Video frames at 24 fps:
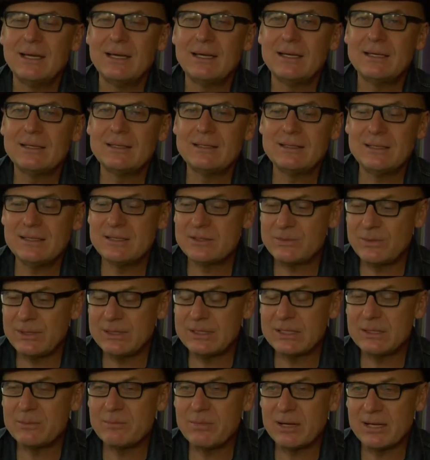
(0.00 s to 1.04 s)
And it's
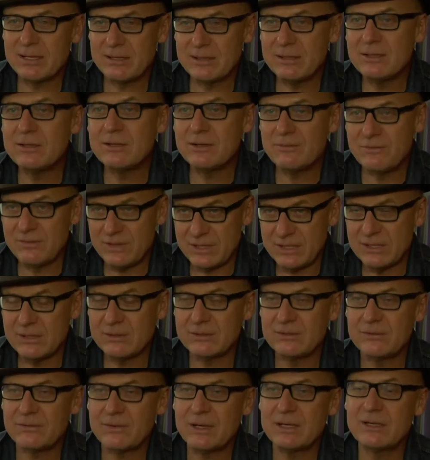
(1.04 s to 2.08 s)
written by you know, a very
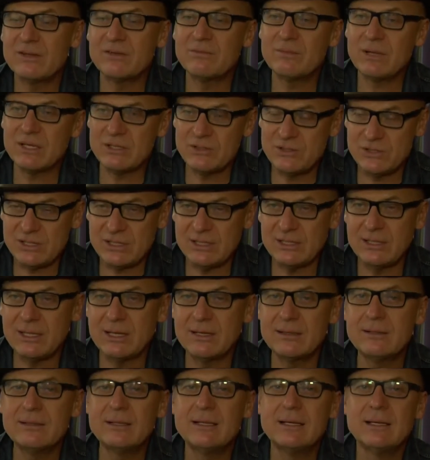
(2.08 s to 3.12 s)
good friend of mine,
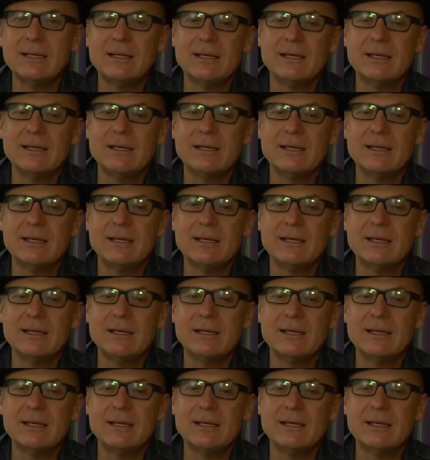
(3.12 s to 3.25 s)
Gina,